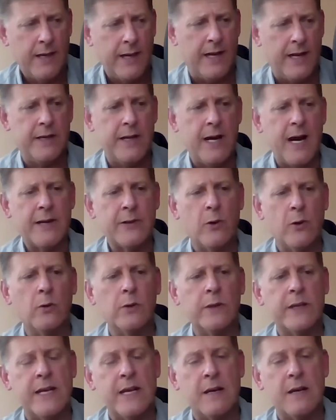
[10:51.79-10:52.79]
and not
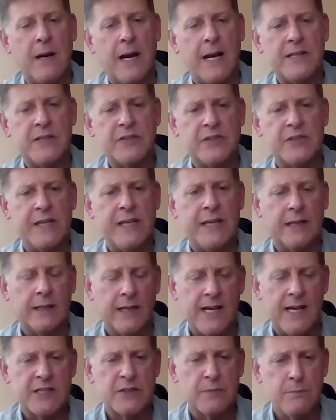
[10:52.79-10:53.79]
only am I seeing
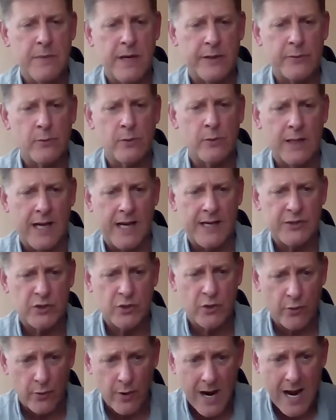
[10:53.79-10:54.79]
less
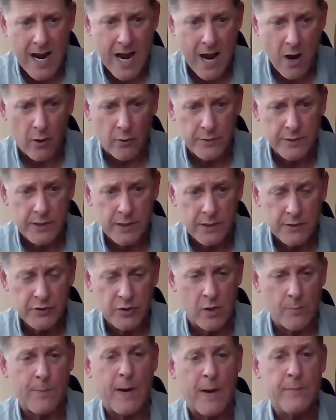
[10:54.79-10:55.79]
mineralized ground,
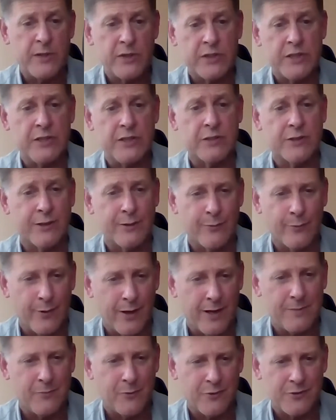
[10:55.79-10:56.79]
so that my machine's going to
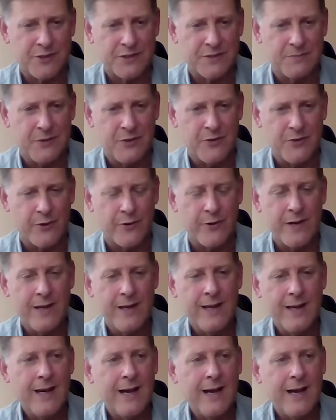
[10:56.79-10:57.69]
run more smoother,